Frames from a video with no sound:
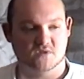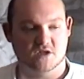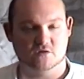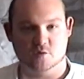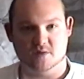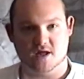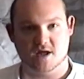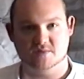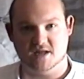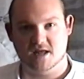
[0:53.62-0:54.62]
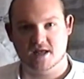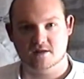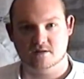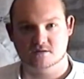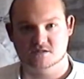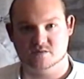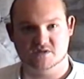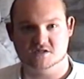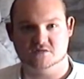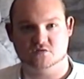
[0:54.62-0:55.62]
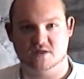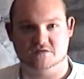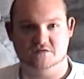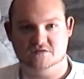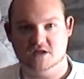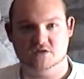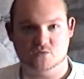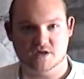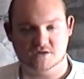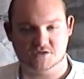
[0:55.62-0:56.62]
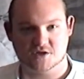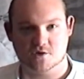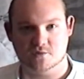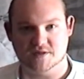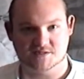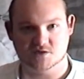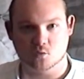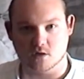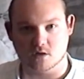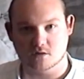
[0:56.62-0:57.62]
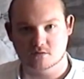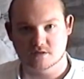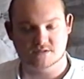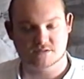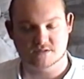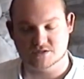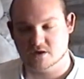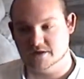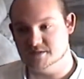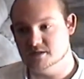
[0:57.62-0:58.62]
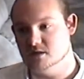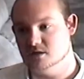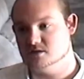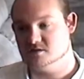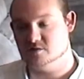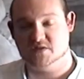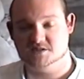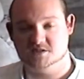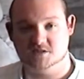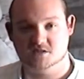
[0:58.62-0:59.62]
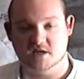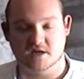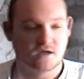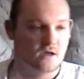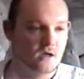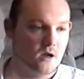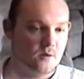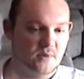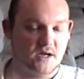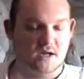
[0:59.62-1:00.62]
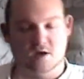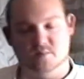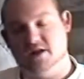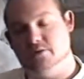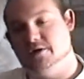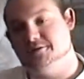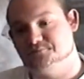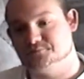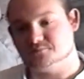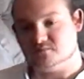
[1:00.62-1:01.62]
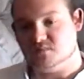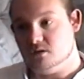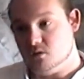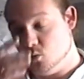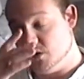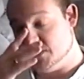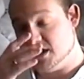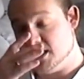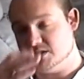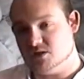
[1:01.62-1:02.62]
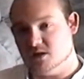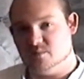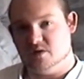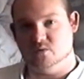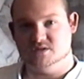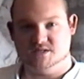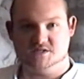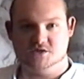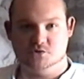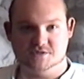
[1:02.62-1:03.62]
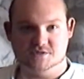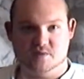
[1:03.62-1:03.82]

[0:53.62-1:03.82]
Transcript: if you apply them today, some of the stuff's from like 15, 20 years ago, they still work. It's crazy. Some things just stick. But anyway, one thing he got talking about was excuses that